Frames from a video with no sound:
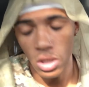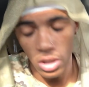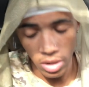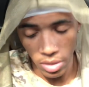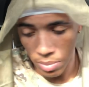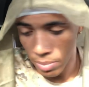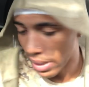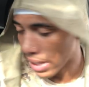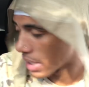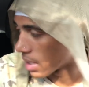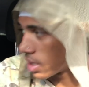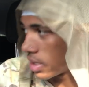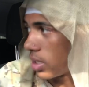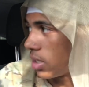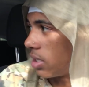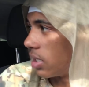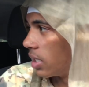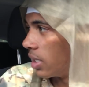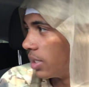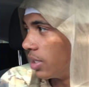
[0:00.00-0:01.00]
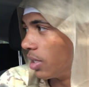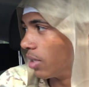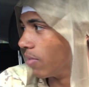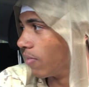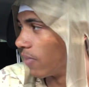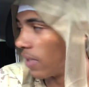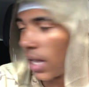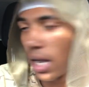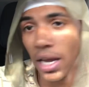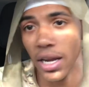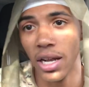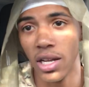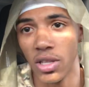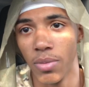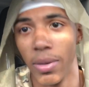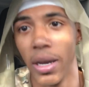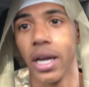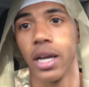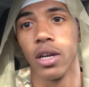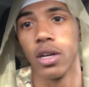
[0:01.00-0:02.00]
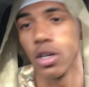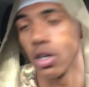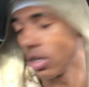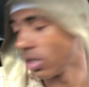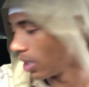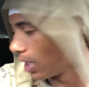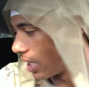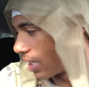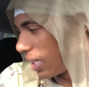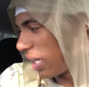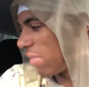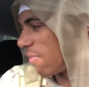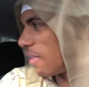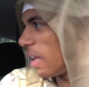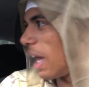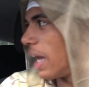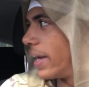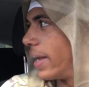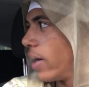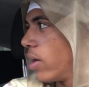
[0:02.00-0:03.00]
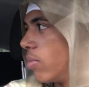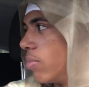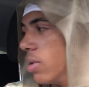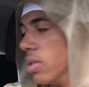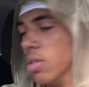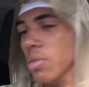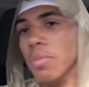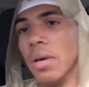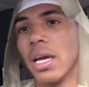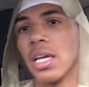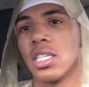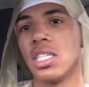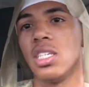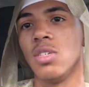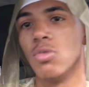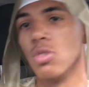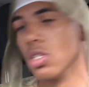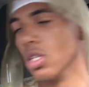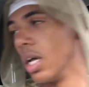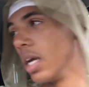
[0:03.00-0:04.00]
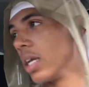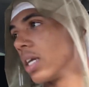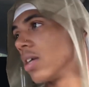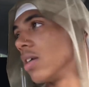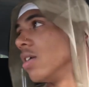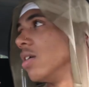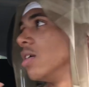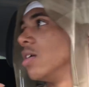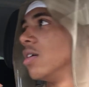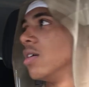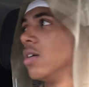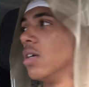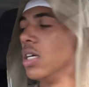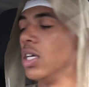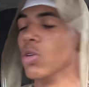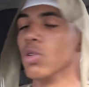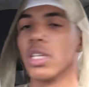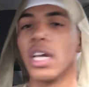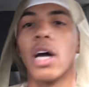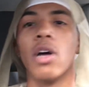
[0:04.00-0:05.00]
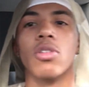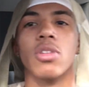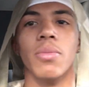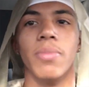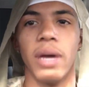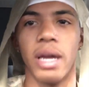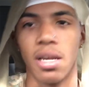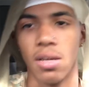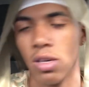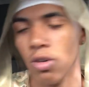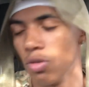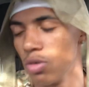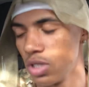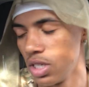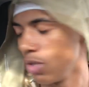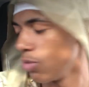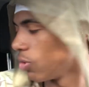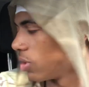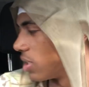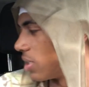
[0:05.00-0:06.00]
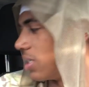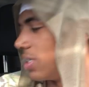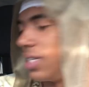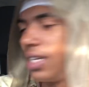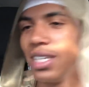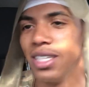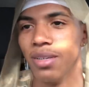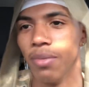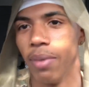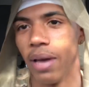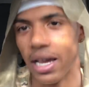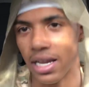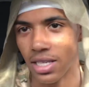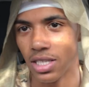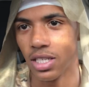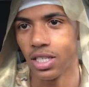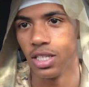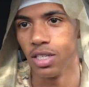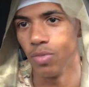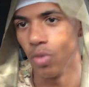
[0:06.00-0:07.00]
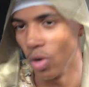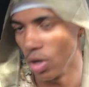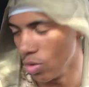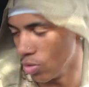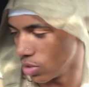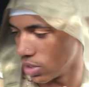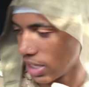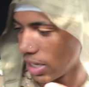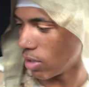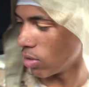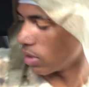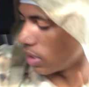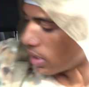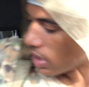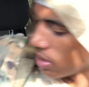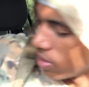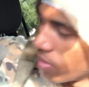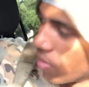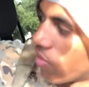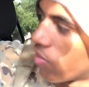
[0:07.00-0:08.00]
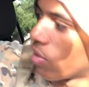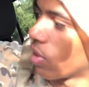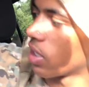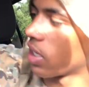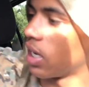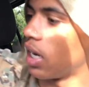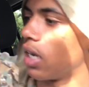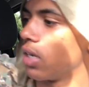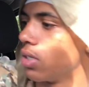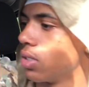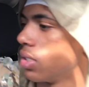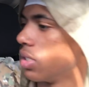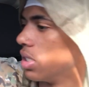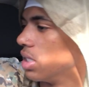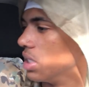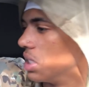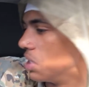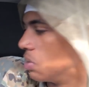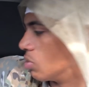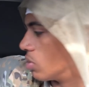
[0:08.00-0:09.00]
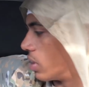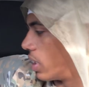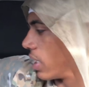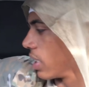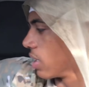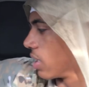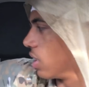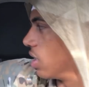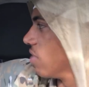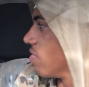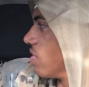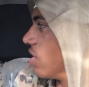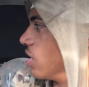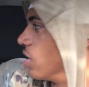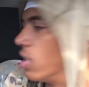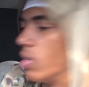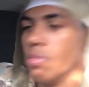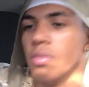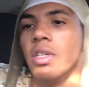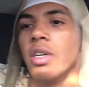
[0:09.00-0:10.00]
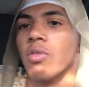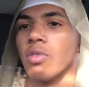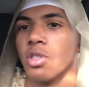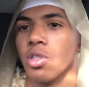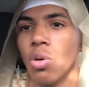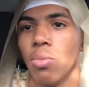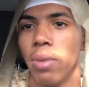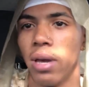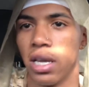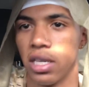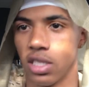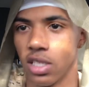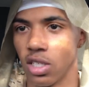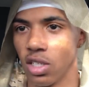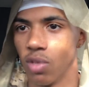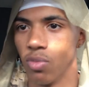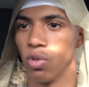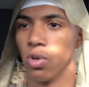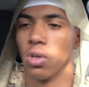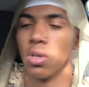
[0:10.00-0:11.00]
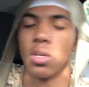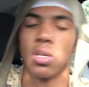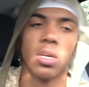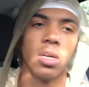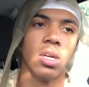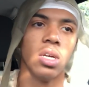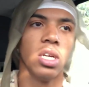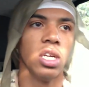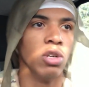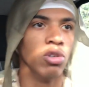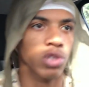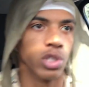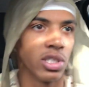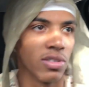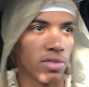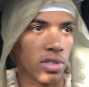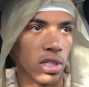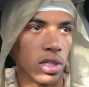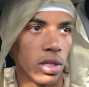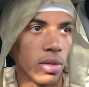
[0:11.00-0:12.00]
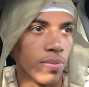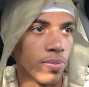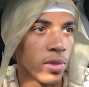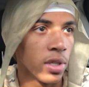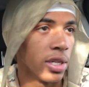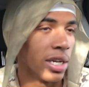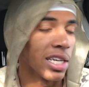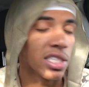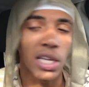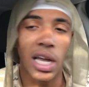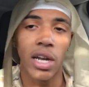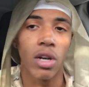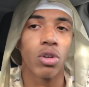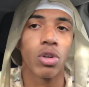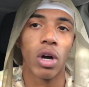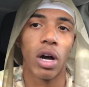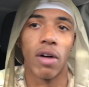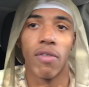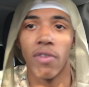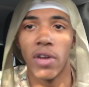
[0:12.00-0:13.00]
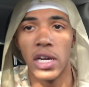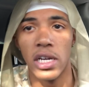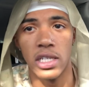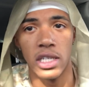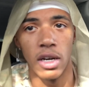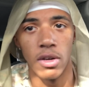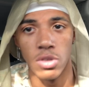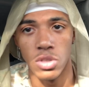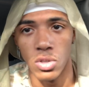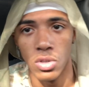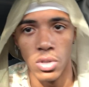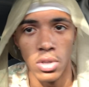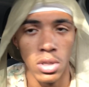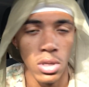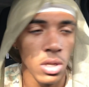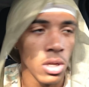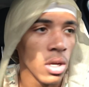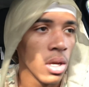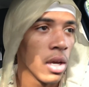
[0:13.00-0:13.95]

The back seat ended up flying out the back of the, like, not flying out, but the back seat was like, it was out the back. It wasn't in the back seat anymore. It was out like in the front kind of, and then it was like lifted up. There was no back seat no more. It was lifted up. That's how I don't know how fast I was going.